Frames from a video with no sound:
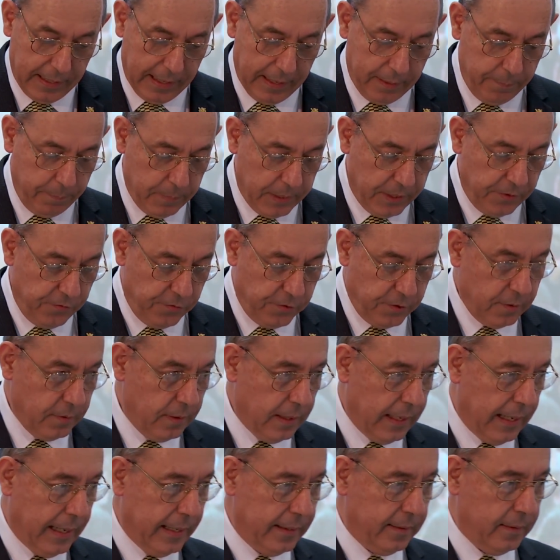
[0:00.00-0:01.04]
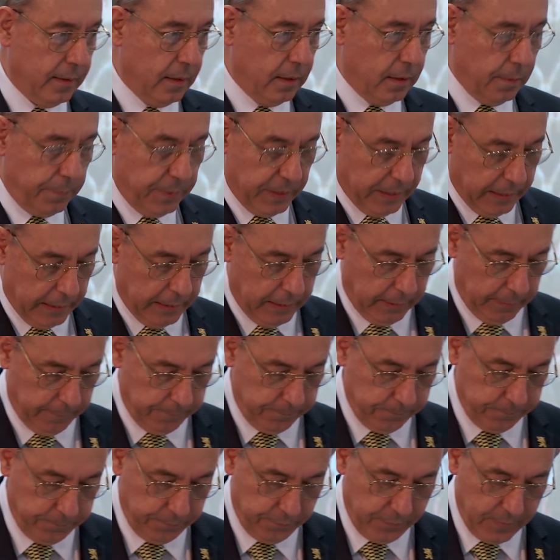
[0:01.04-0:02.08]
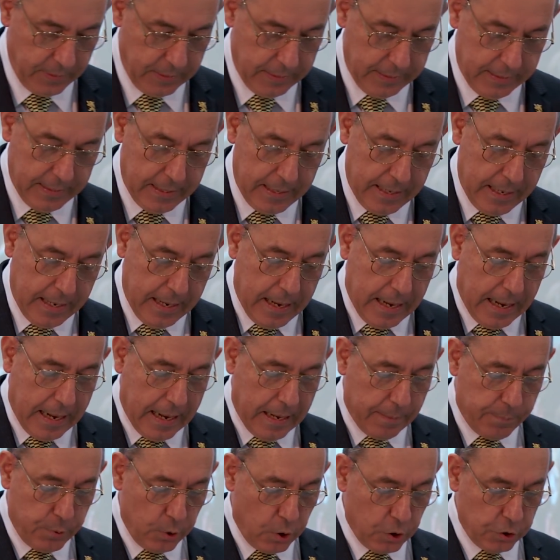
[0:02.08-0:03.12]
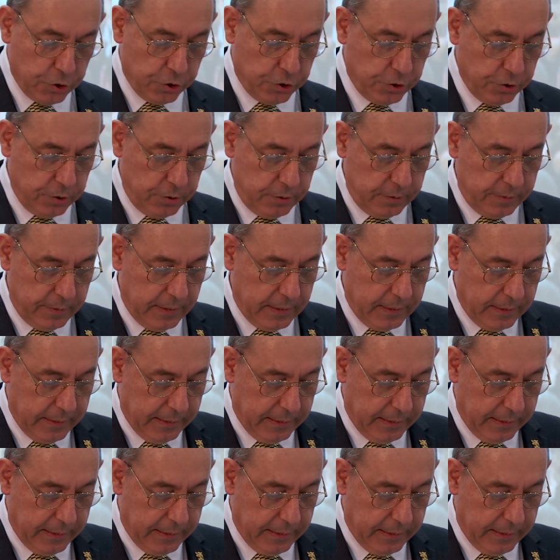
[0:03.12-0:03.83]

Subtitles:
I mentioned at the beginning. Abortion